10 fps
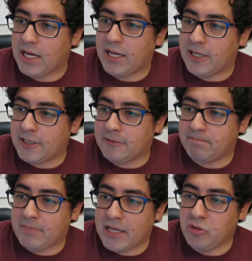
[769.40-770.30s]

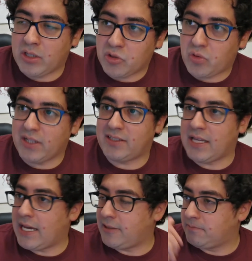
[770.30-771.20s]
um, and you can trace
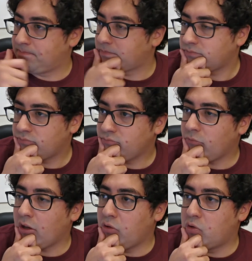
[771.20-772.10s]
that
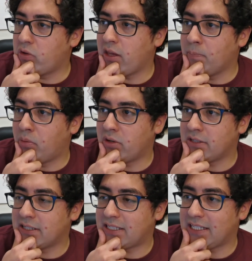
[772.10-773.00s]
to the
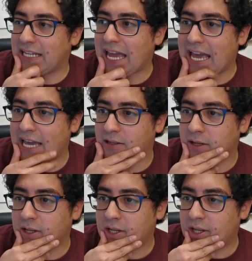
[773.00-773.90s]
importance it
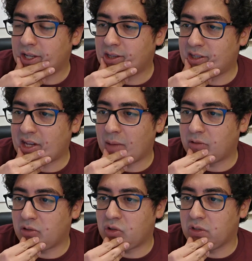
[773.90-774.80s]
had in the
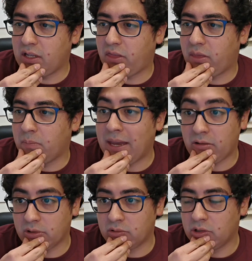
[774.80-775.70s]
times of Judith
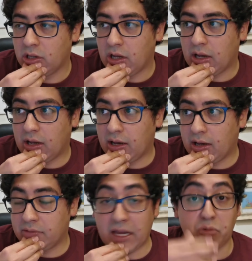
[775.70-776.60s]
Merril.
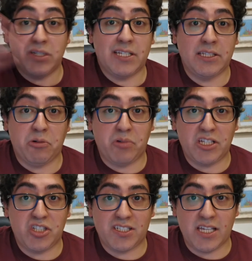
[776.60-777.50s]
Uh, I recently
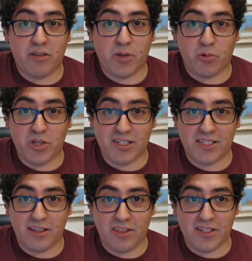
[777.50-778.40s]
read, just out of
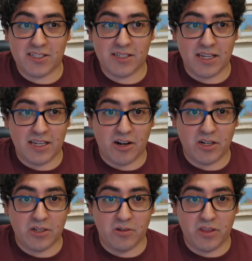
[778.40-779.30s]
curiosity, this
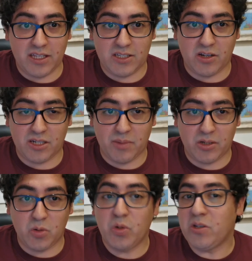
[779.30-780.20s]
article that talked
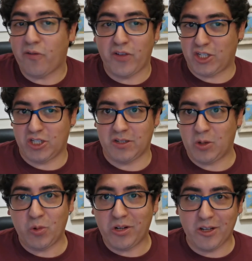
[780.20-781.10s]
about curio
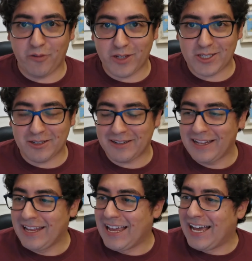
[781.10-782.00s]
fiction. Curio fiction,
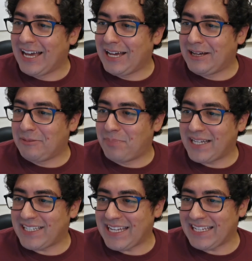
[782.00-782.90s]
uh,
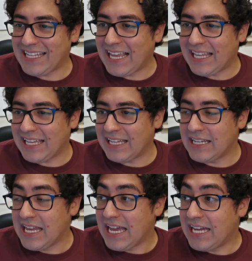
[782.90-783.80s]
by Diane
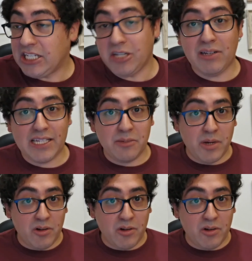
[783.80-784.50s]
Callahan. And here, Latin